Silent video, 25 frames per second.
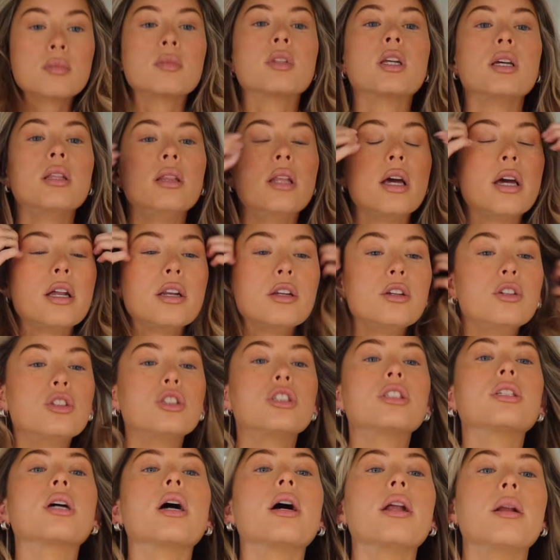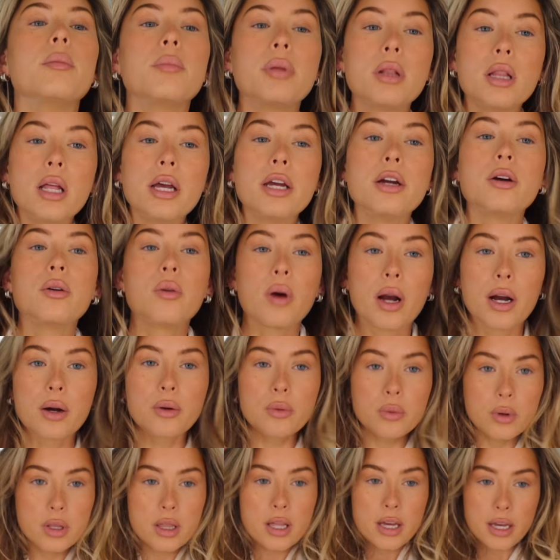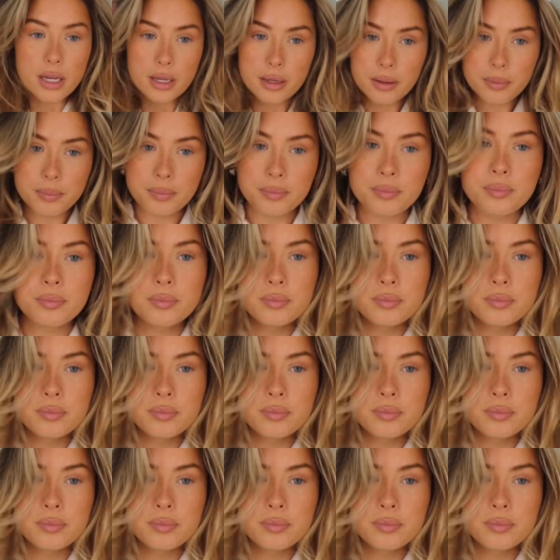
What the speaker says: And then you just kind of play around with it.